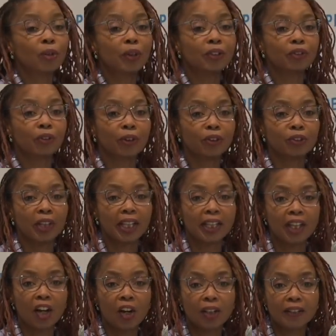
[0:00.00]
that you're going to get
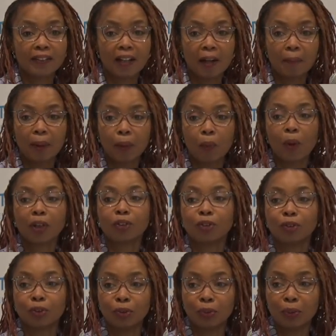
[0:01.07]
the answer about what to
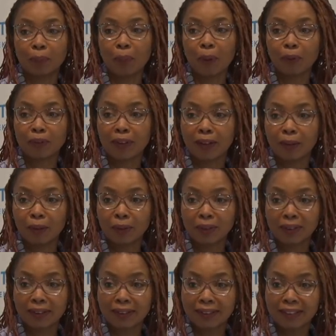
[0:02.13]
do with
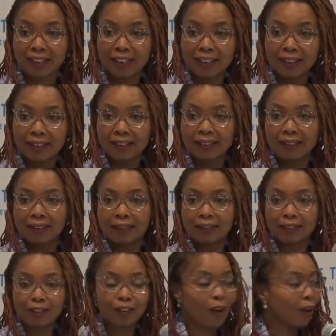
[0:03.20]
post-colonial
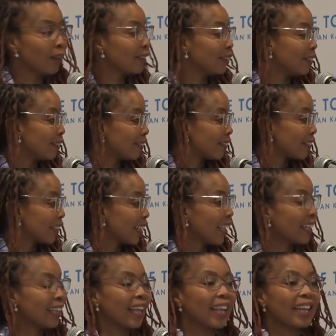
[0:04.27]
scholars
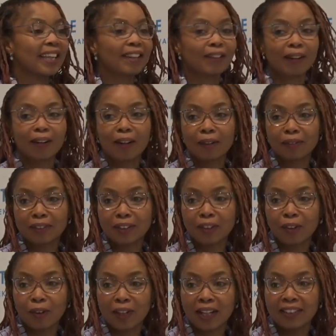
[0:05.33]
in the era of
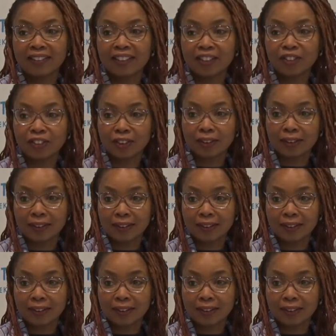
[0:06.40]
decolonization,